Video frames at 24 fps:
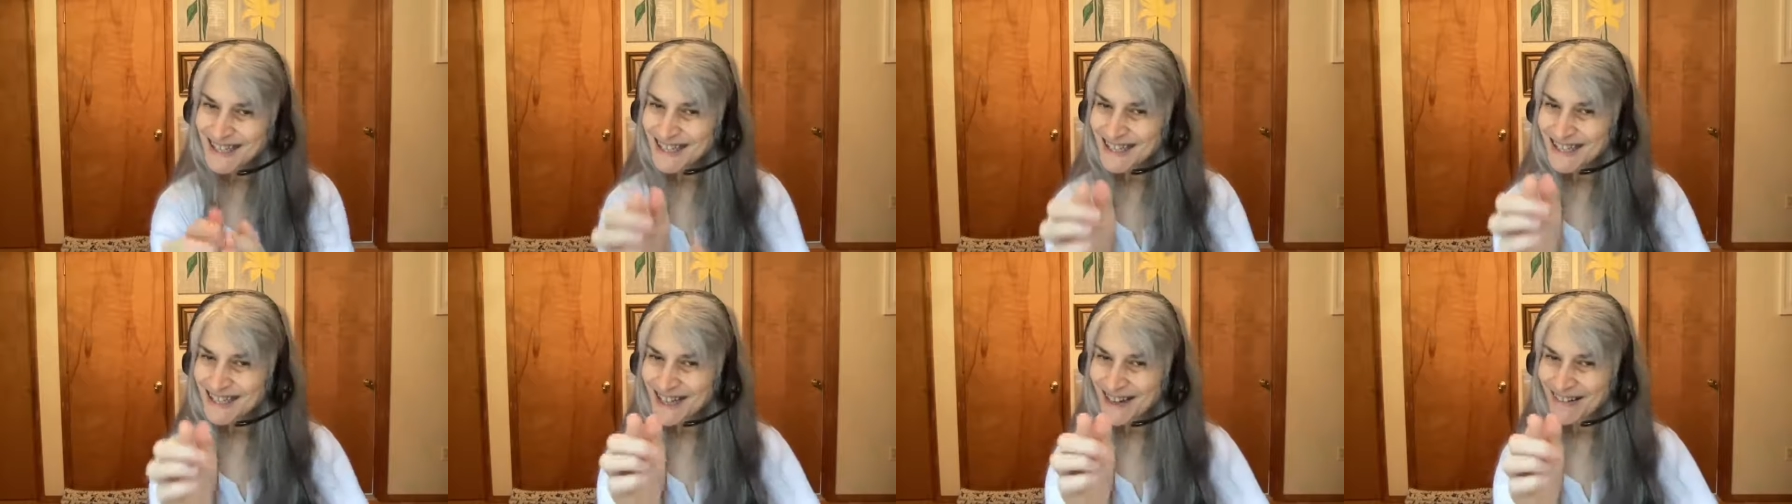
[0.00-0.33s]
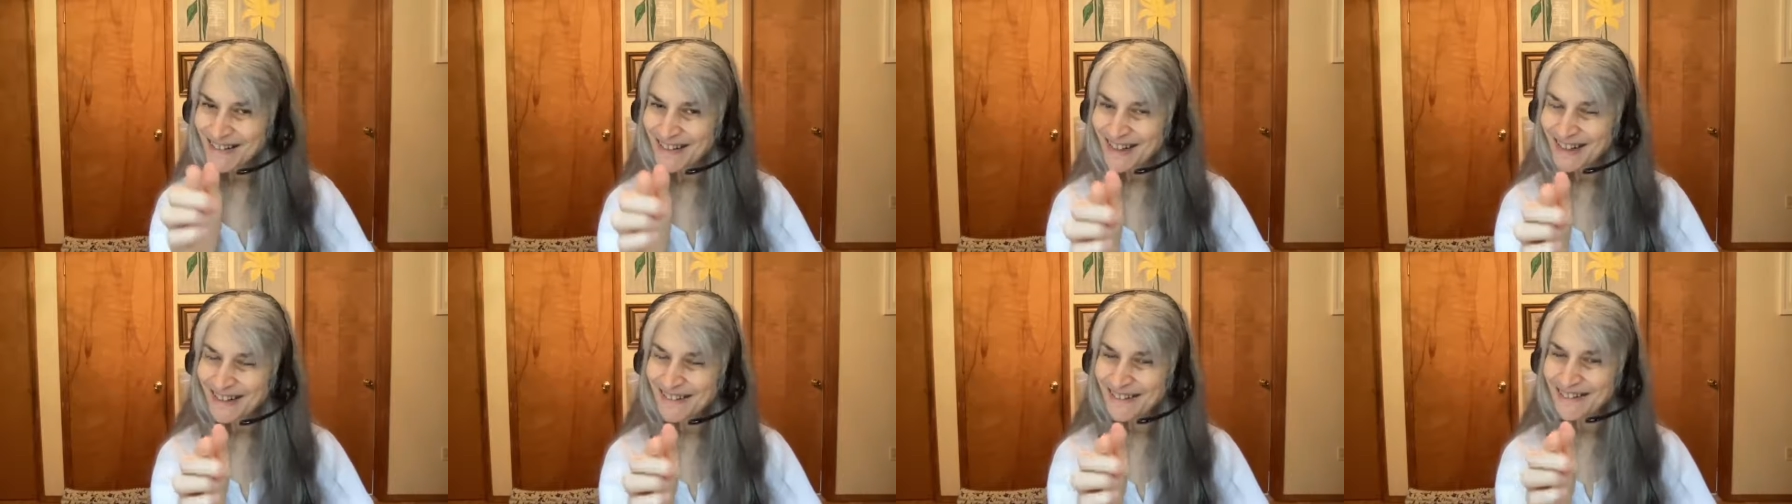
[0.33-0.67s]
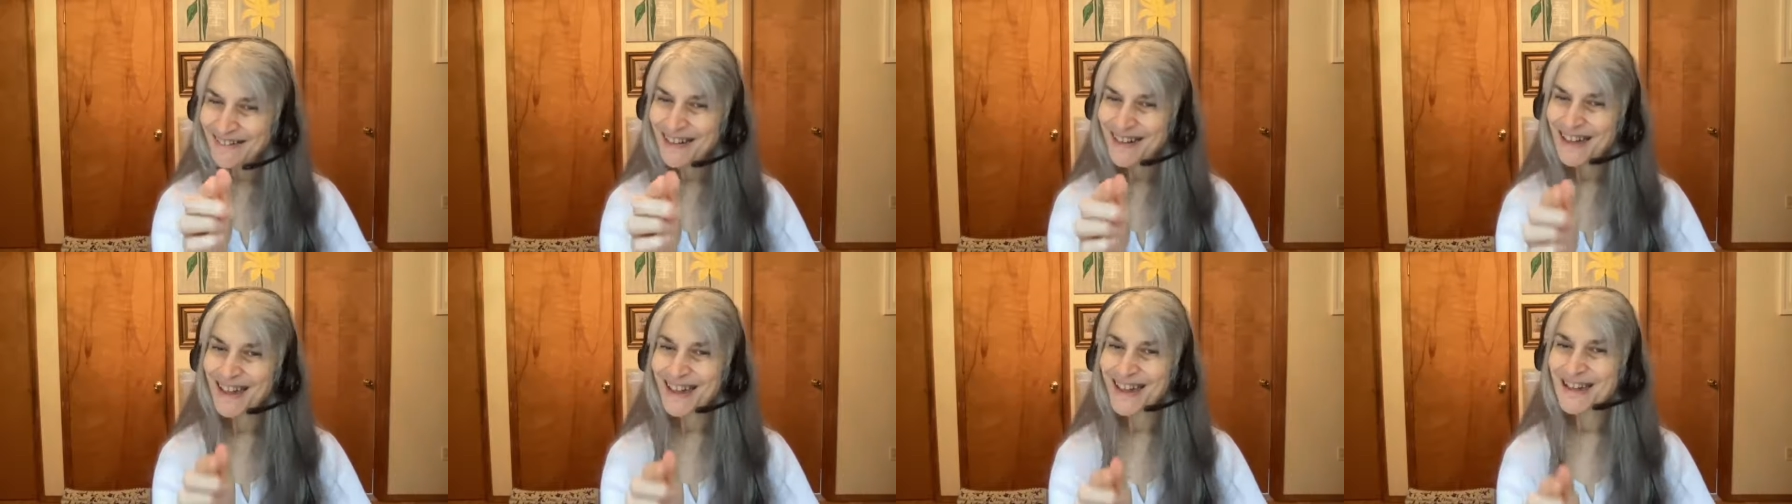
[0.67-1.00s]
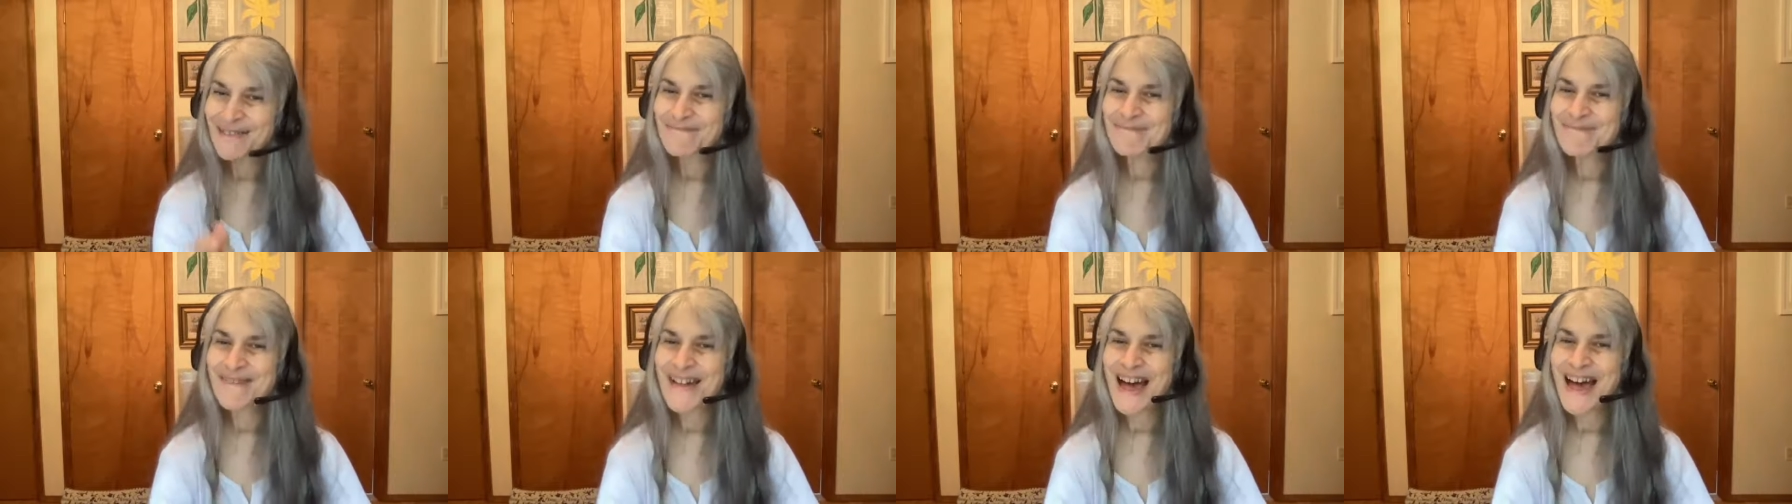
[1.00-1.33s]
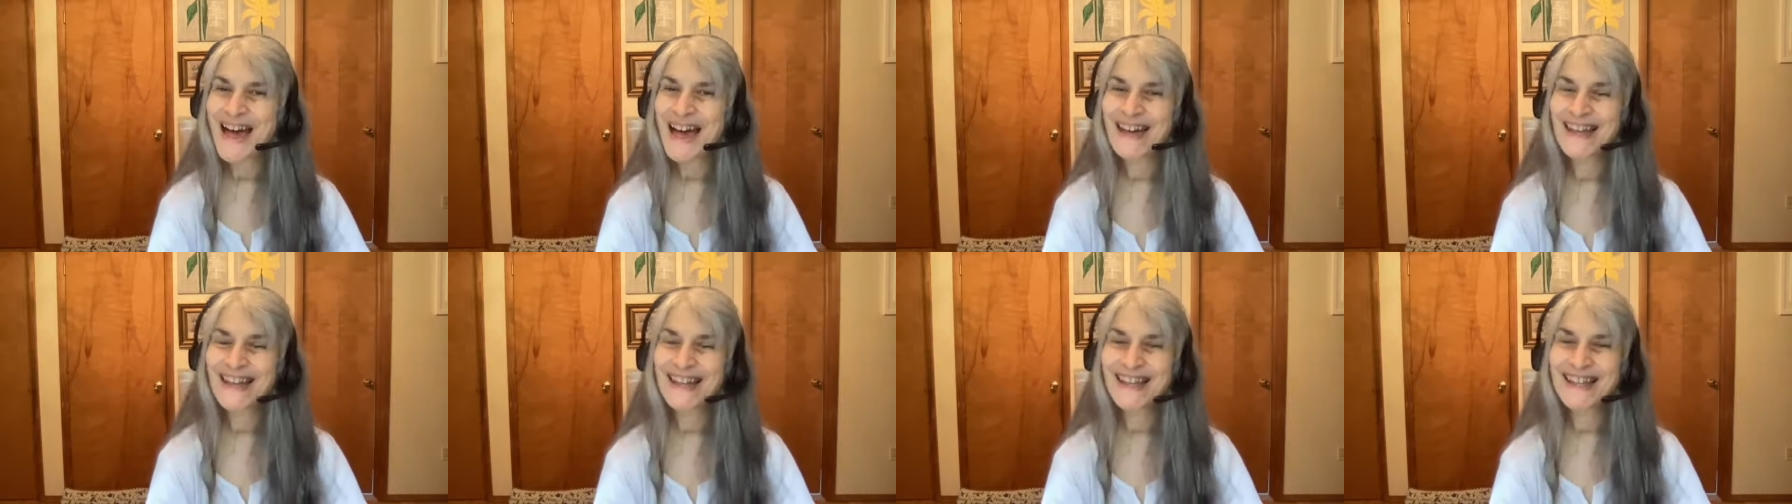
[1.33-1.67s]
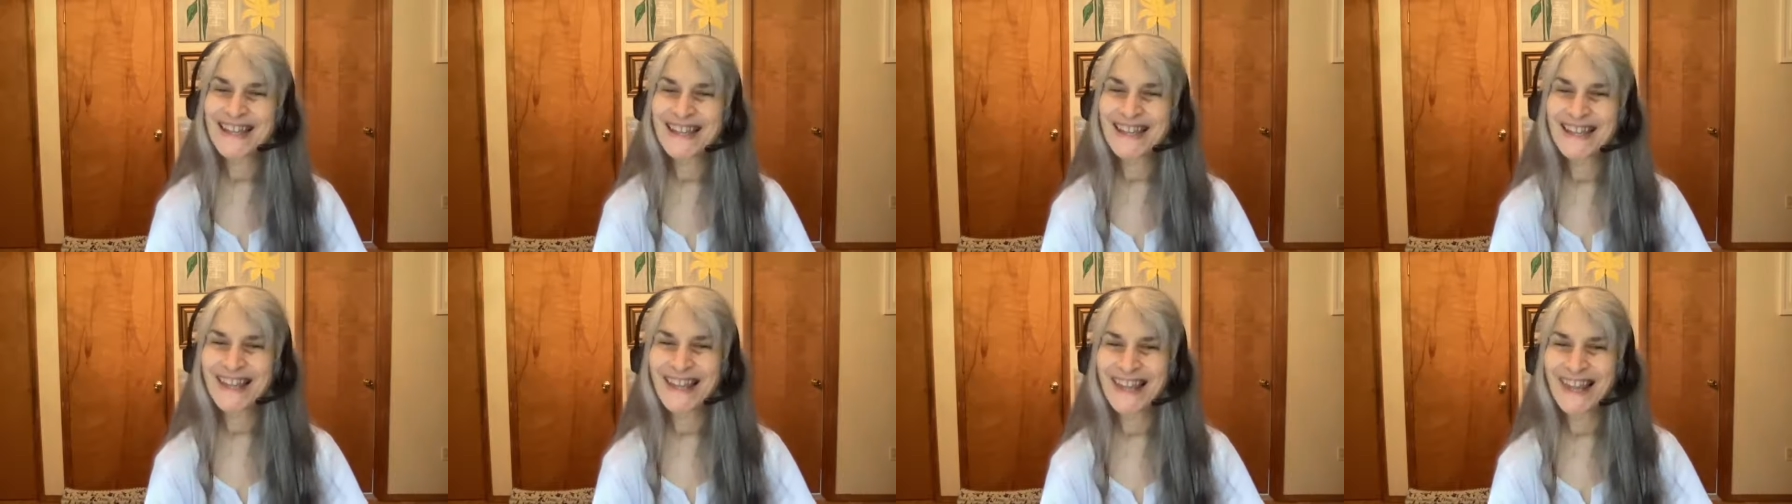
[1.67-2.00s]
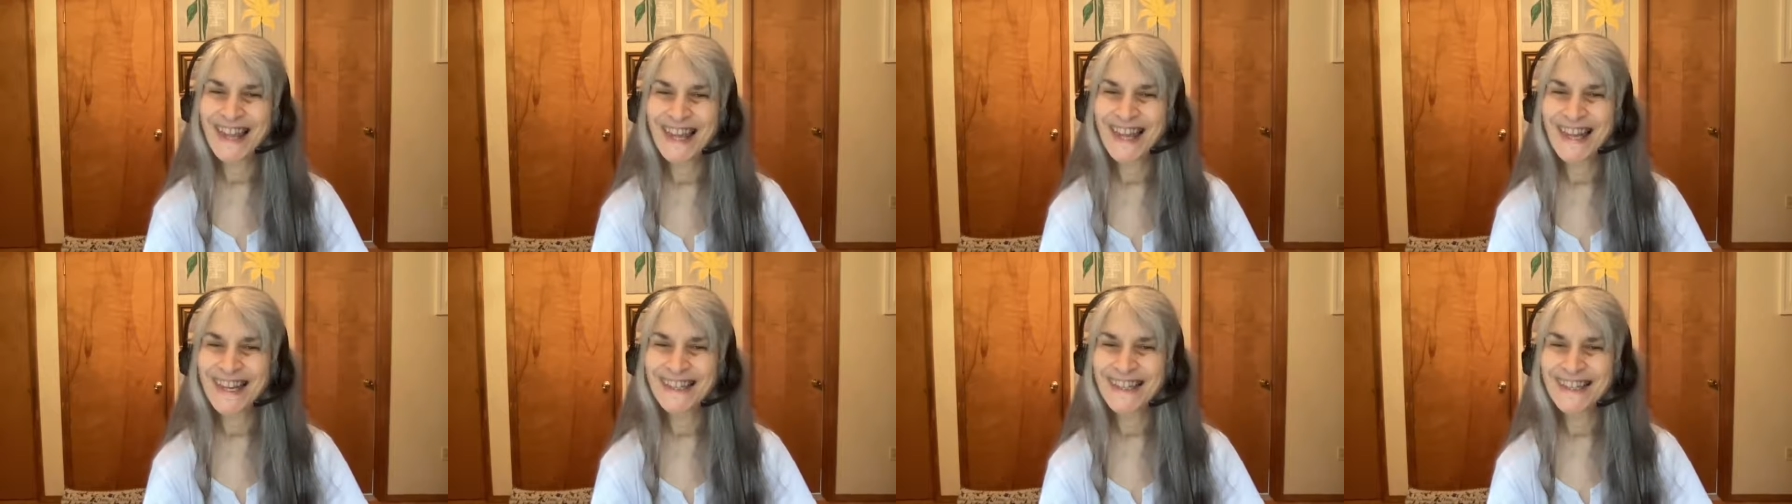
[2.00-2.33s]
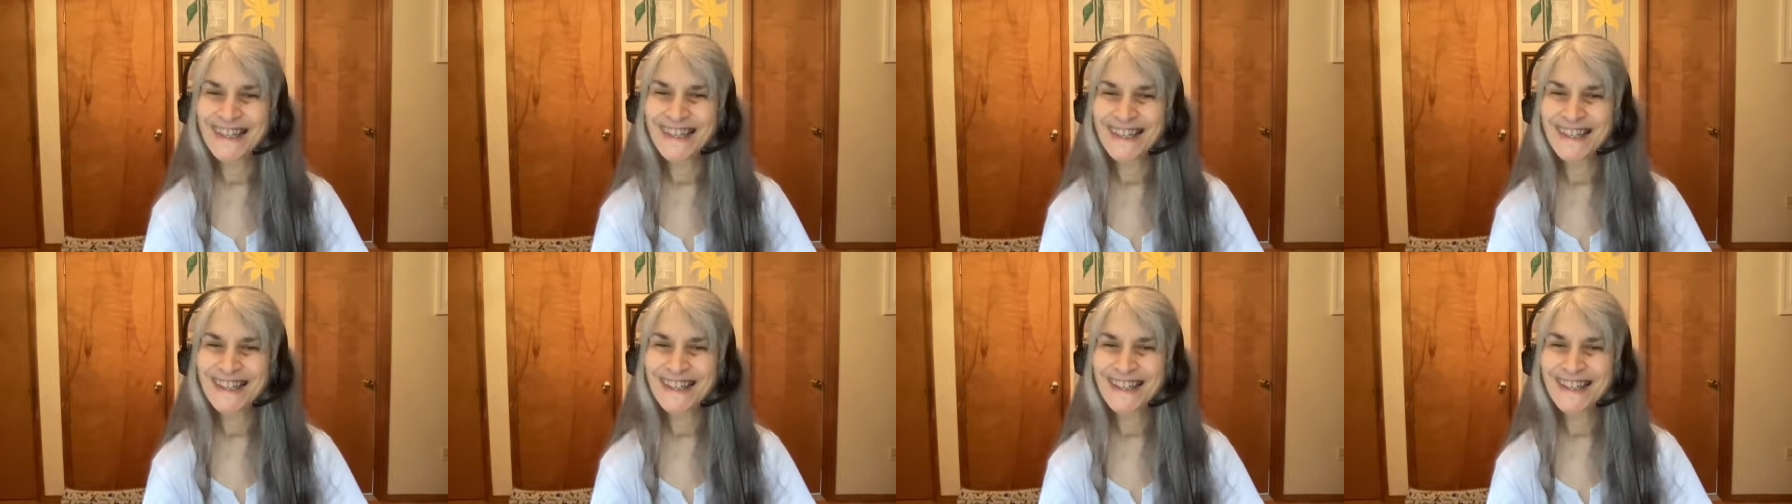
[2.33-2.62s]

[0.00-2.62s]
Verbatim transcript: So you come back then.